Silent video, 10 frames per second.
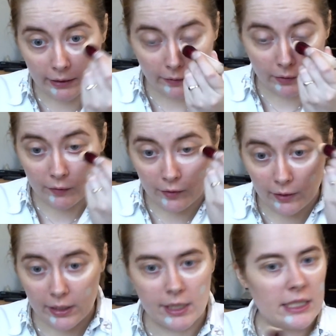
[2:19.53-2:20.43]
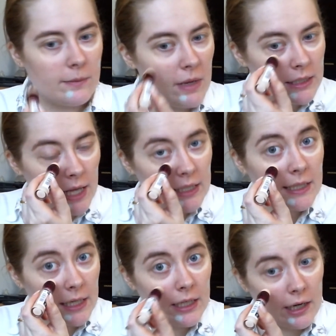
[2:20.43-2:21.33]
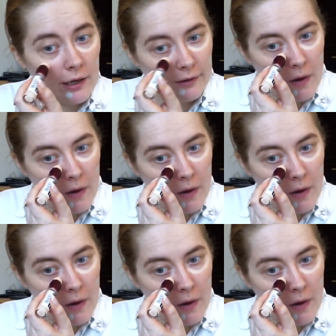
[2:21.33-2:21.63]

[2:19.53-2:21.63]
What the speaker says: this concealer, and it smells like skincare.